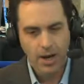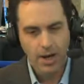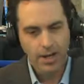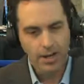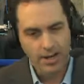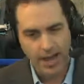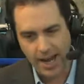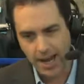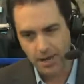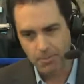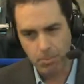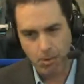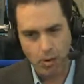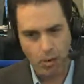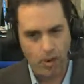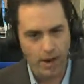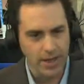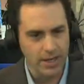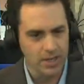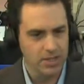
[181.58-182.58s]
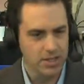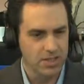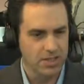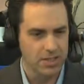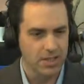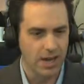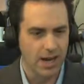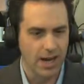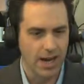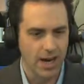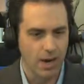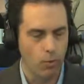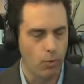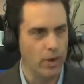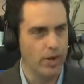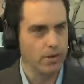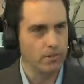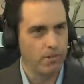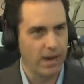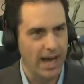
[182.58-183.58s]
gain points, uh,
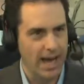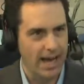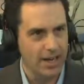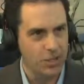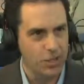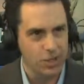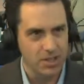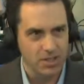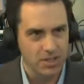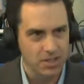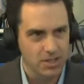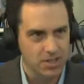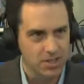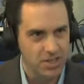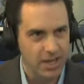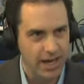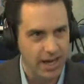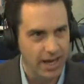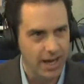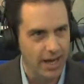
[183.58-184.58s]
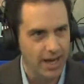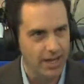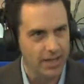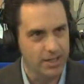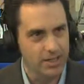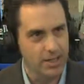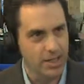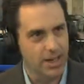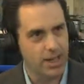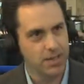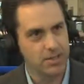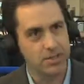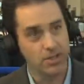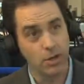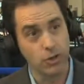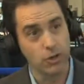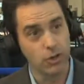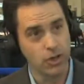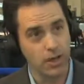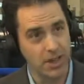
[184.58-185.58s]
win badges, and uh,
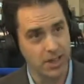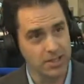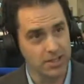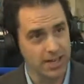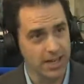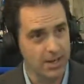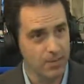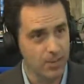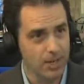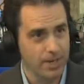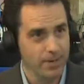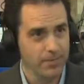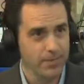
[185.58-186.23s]
socialize that way.